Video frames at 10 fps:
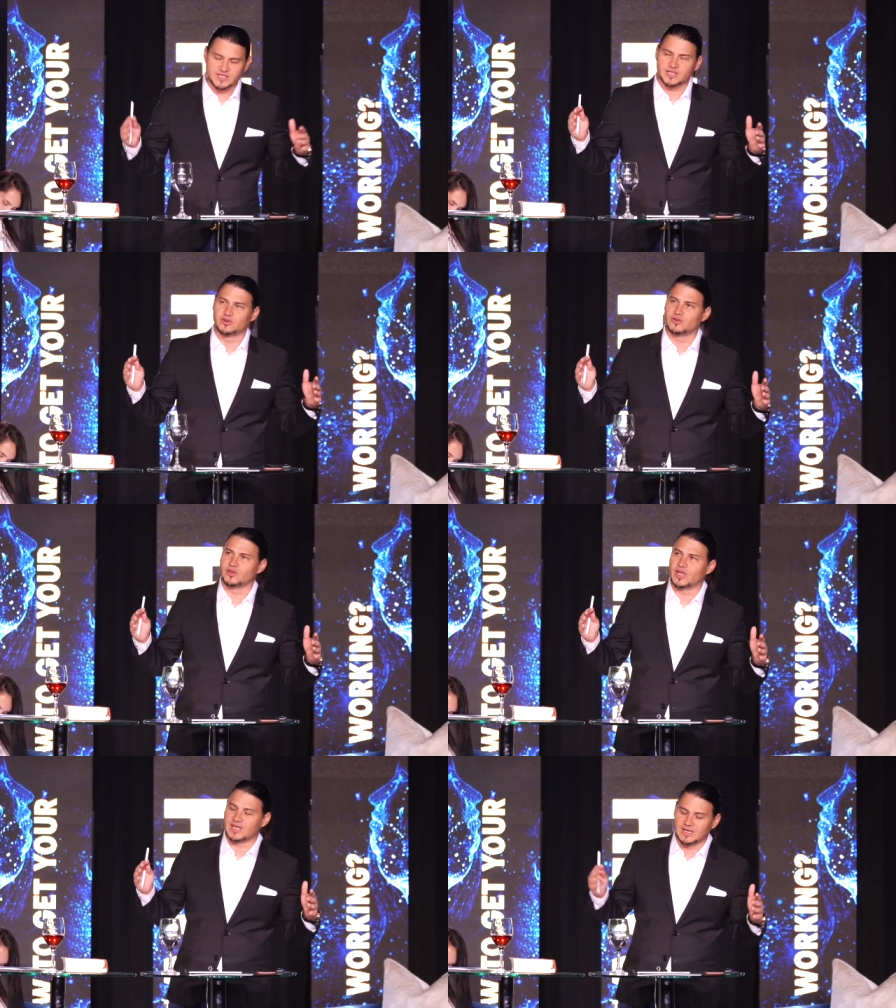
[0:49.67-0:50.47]
go to
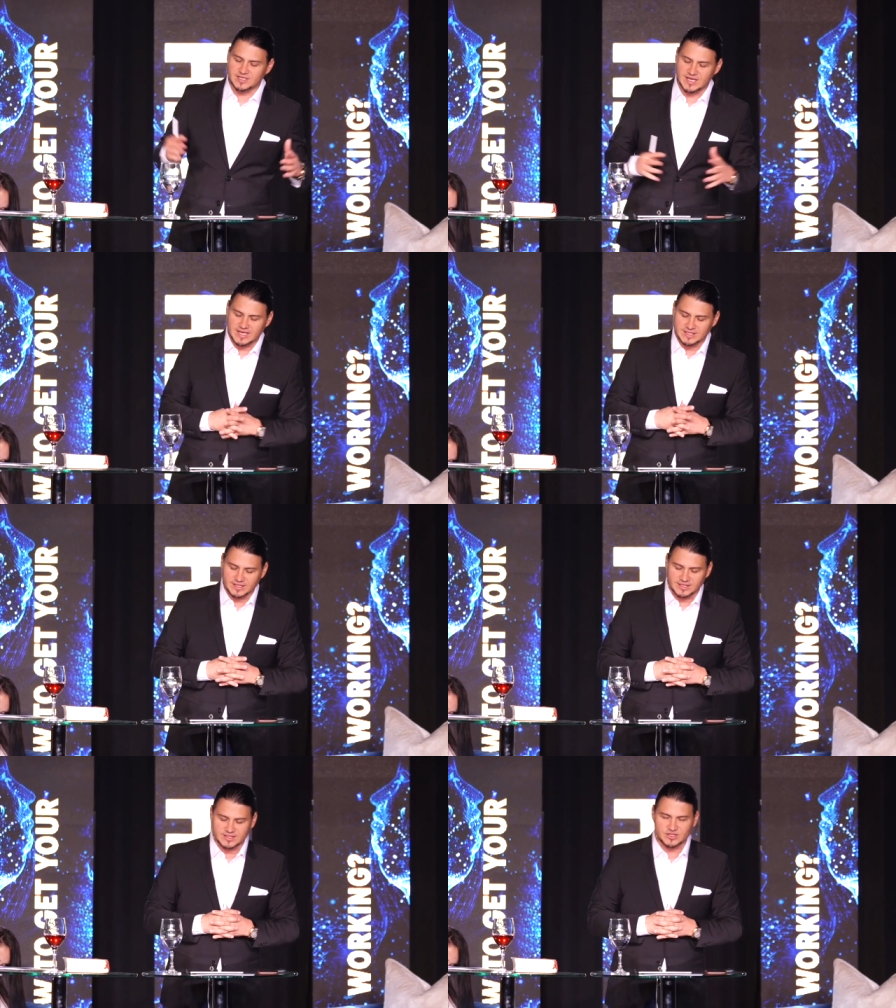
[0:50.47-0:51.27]

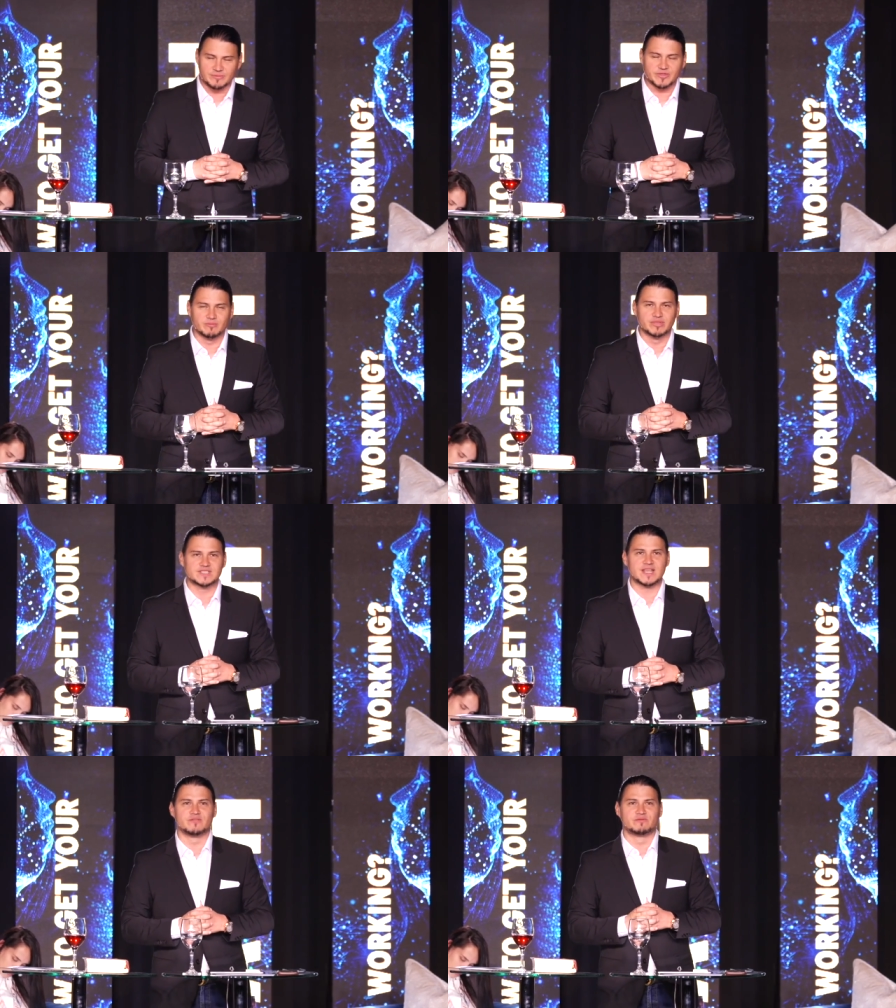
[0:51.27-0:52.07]
Ecclesiastes chapter number
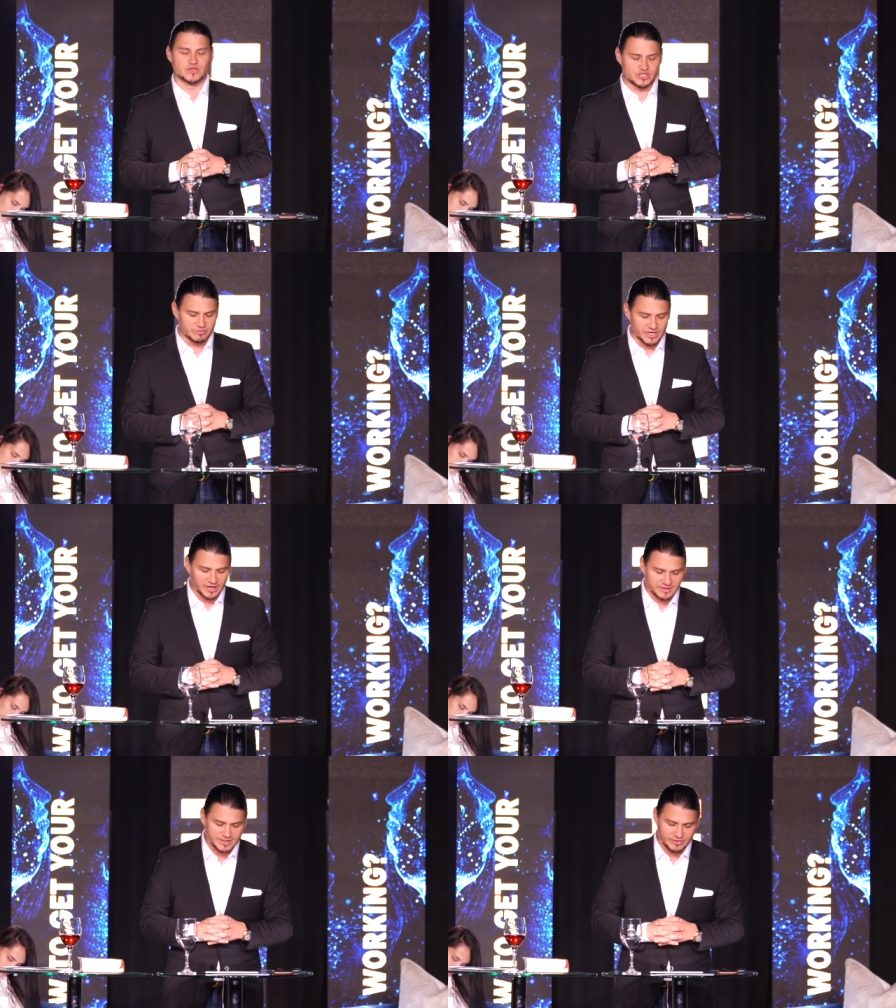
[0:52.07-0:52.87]
10, verse number
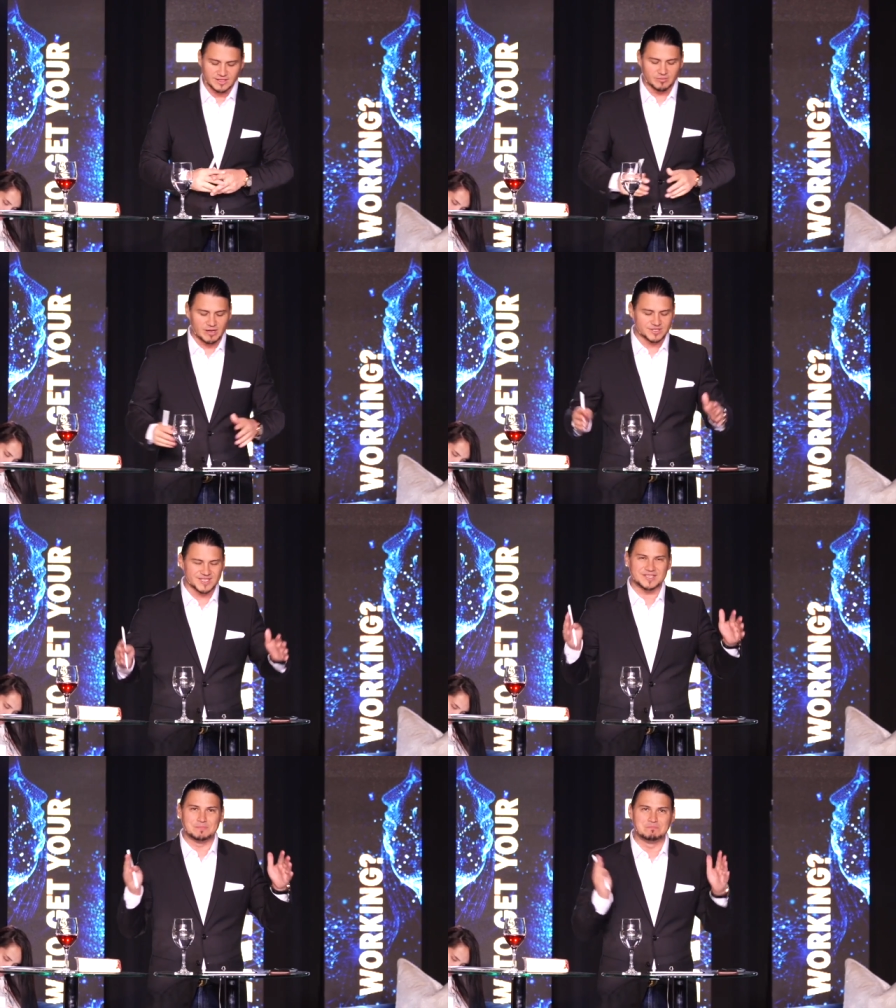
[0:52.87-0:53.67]
19. The Bible
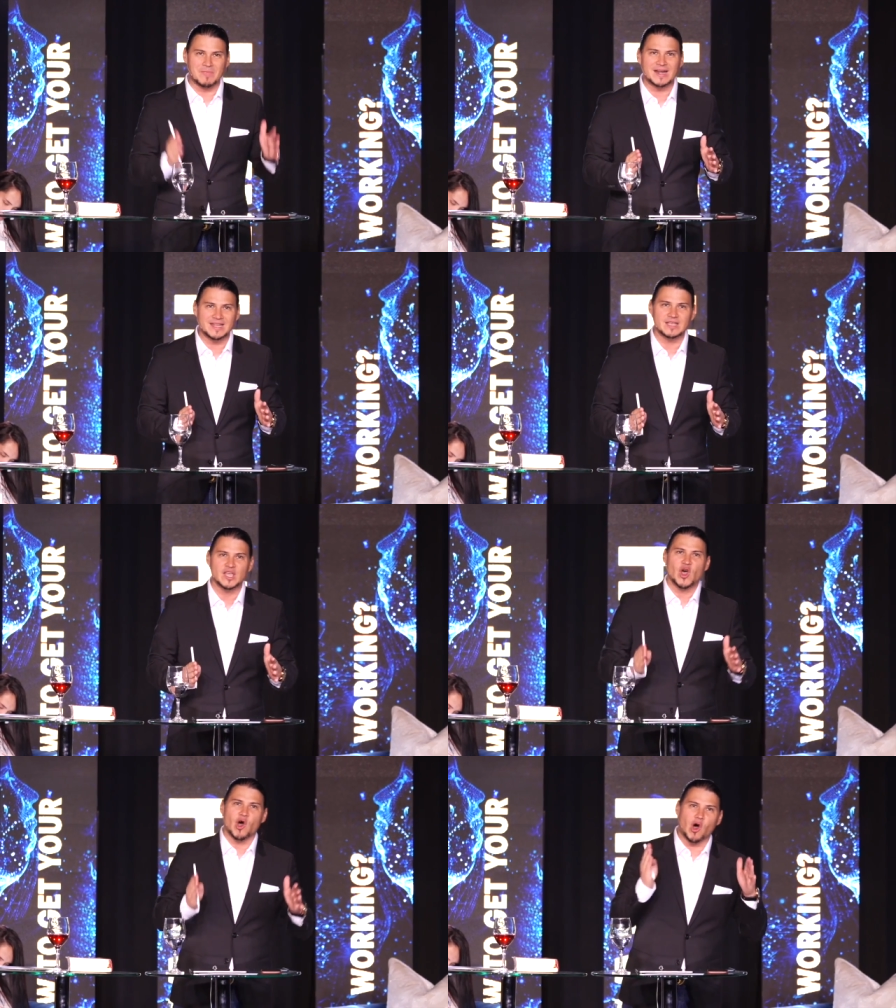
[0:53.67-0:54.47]
says, Money
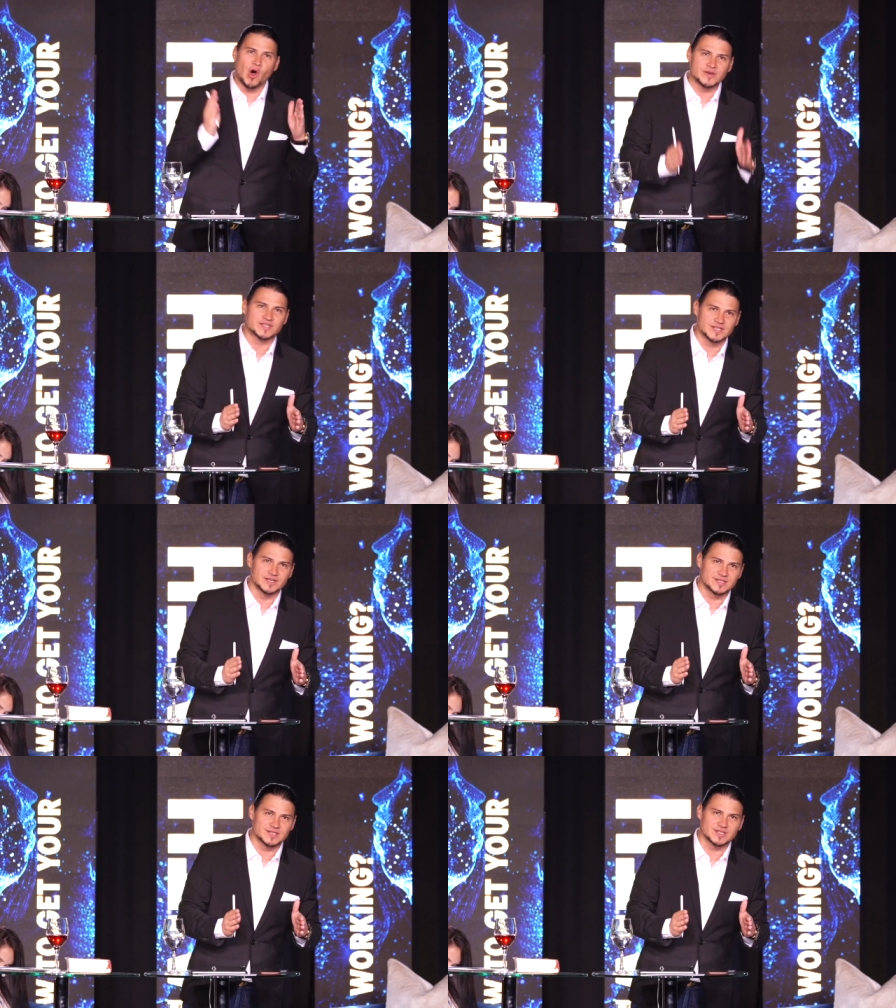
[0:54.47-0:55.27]

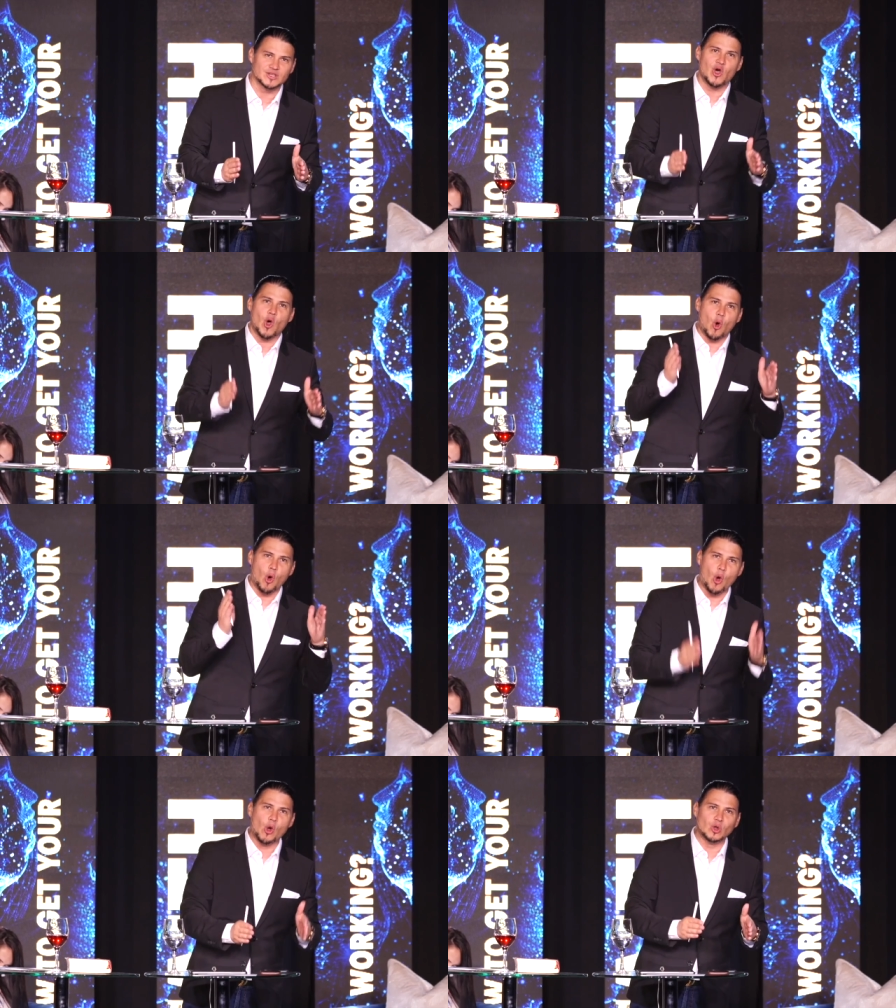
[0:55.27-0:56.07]
answers
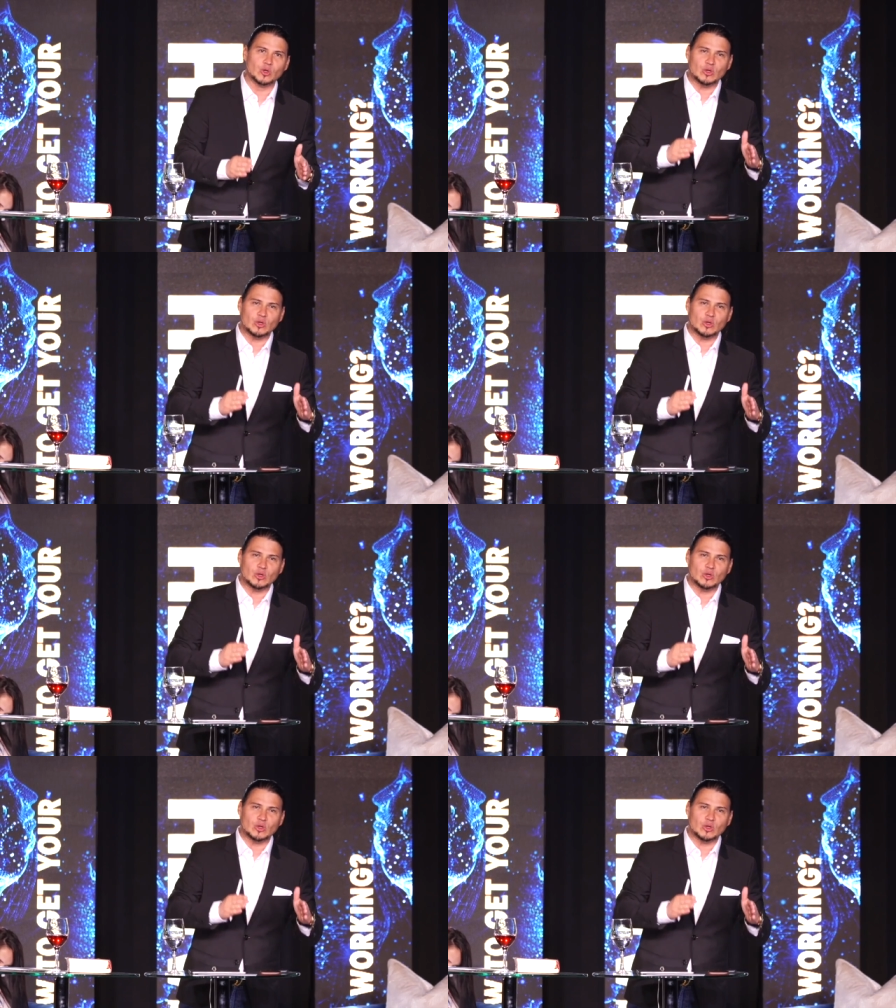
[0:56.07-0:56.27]
all